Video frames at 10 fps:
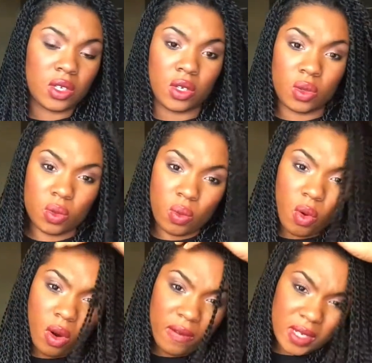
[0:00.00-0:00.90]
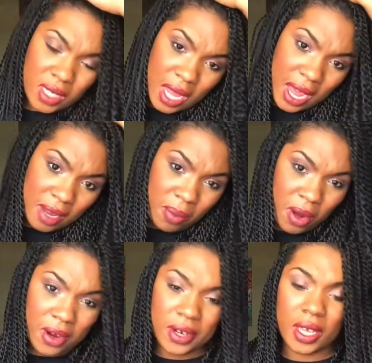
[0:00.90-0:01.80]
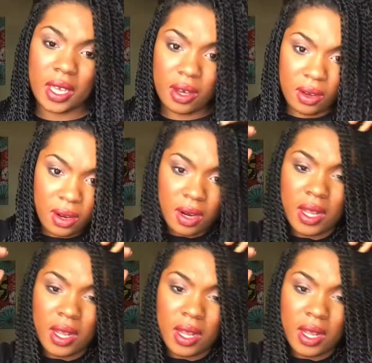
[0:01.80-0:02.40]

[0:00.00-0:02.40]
do more of a side part here,